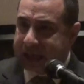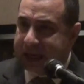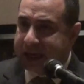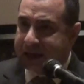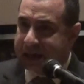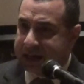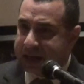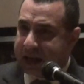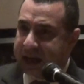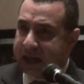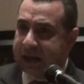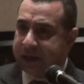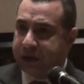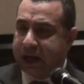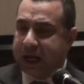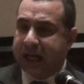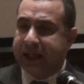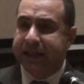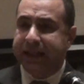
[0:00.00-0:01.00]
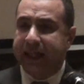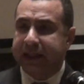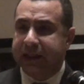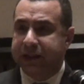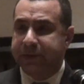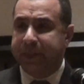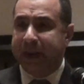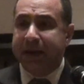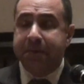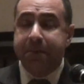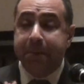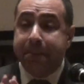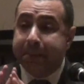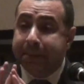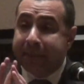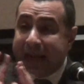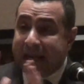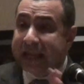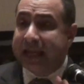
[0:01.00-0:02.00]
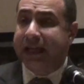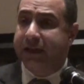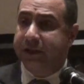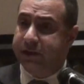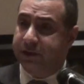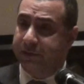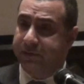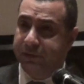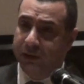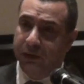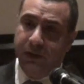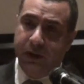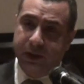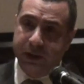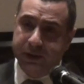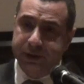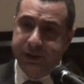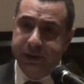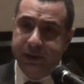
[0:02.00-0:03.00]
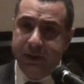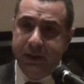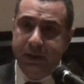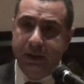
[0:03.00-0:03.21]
there in the United States spent millions of dollars